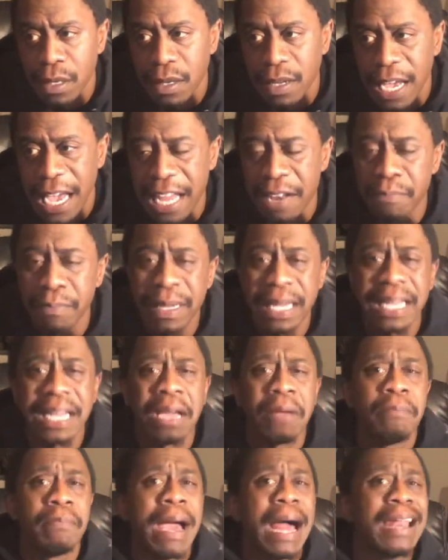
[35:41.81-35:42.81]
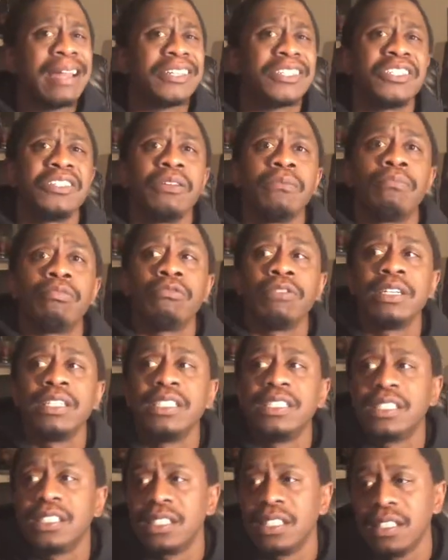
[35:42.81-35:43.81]
and being a balance in the
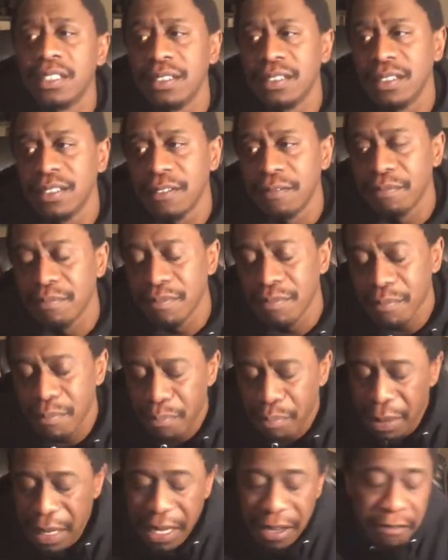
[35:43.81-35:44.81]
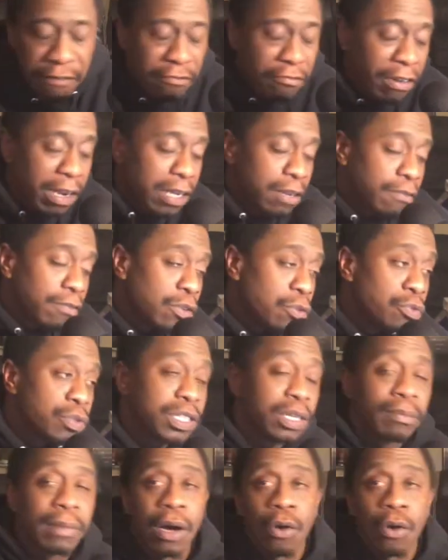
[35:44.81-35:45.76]
bridge, being afraid of losing my